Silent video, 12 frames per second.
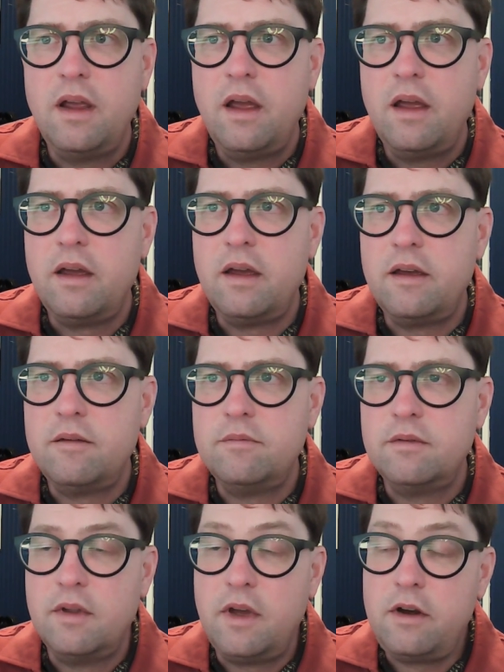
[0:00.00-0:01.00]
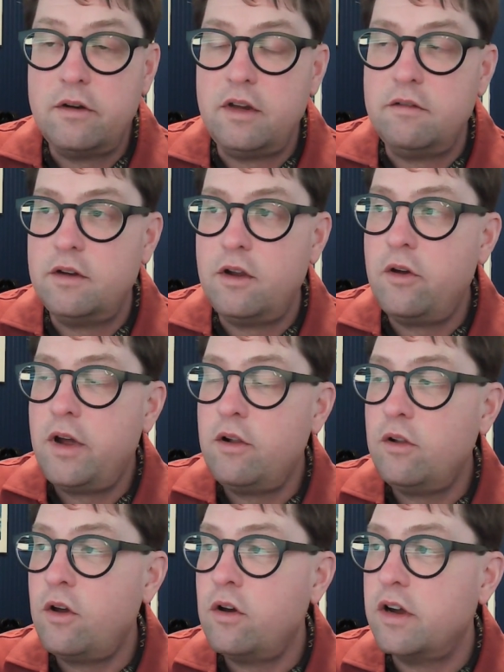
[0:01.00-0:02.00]
I don't even know
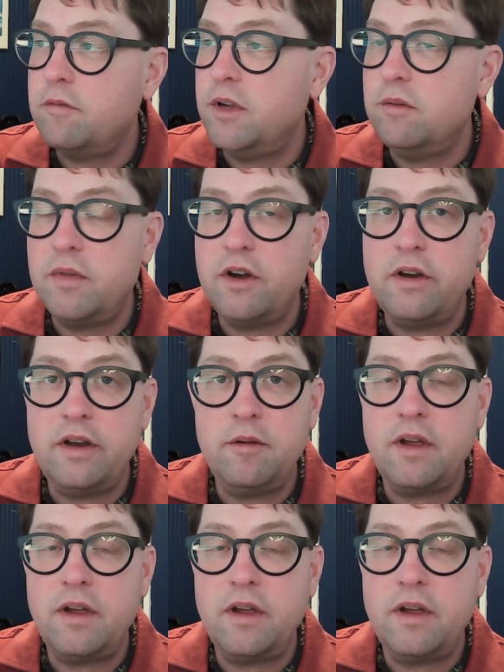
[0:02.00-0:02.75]
how long I've been married.